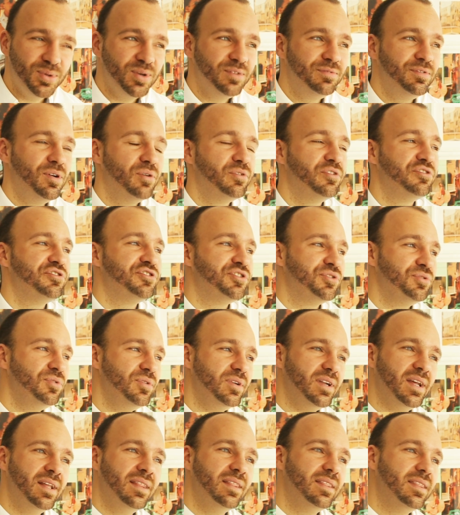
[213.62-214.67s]
to a photo
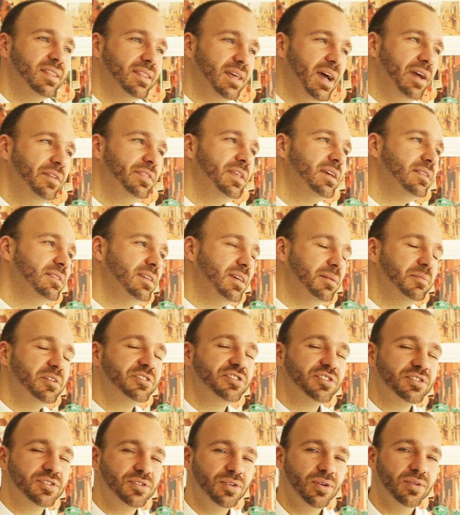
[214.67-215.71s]
shoot and I think the
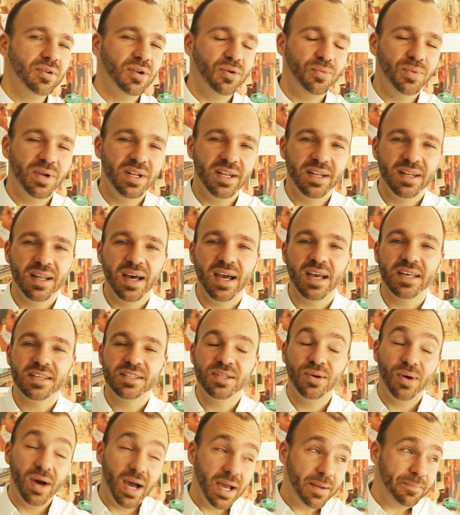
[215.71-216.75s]
images turned out really
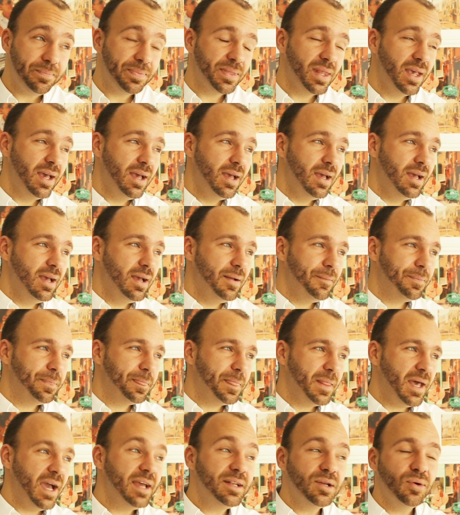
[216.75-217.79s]
nice. Now I
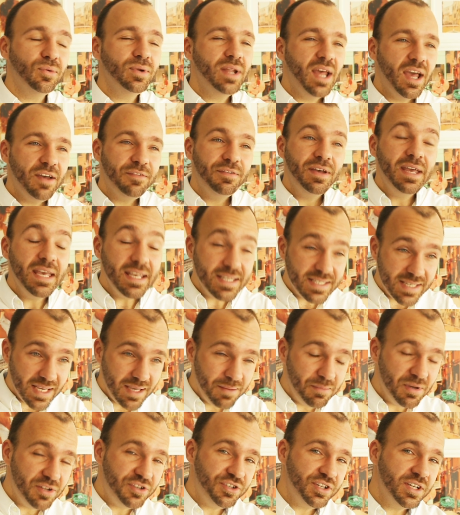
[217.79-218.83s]
I don't have his
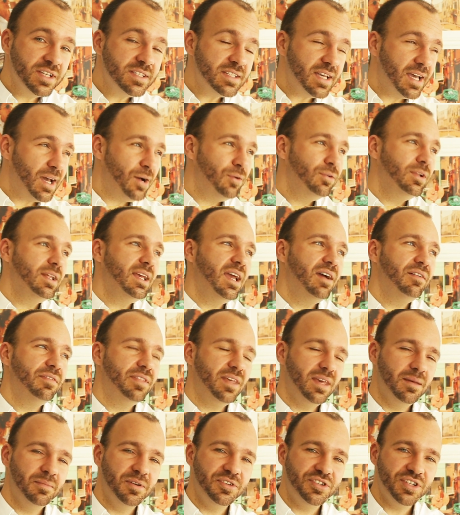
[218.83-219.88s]
images, I only have
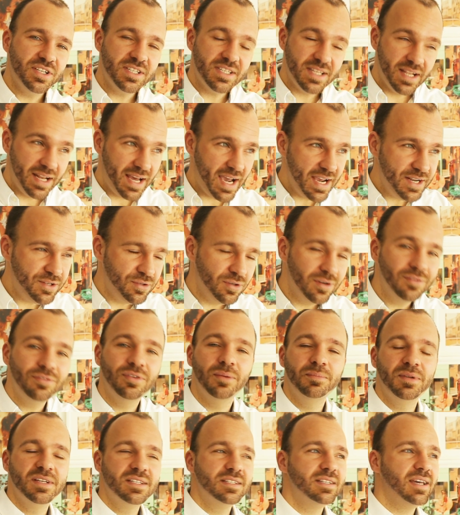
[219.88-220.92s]
the images that I took
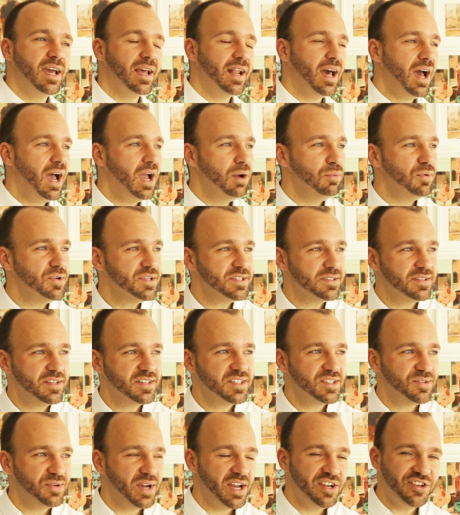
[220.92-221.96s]
from the site. I was
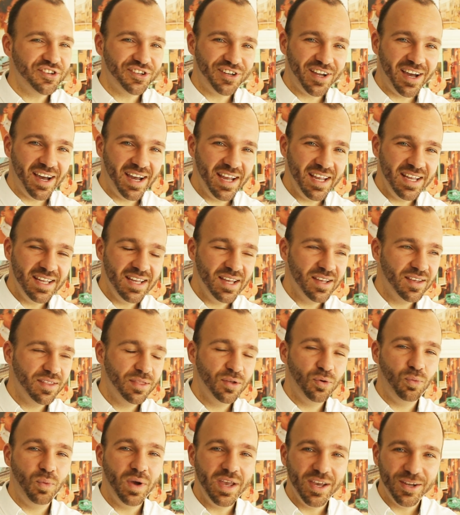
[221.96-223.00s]
the strange guy,
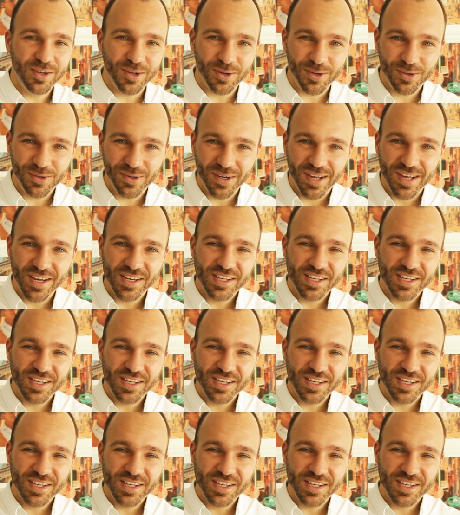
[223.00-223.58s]
the weirdo,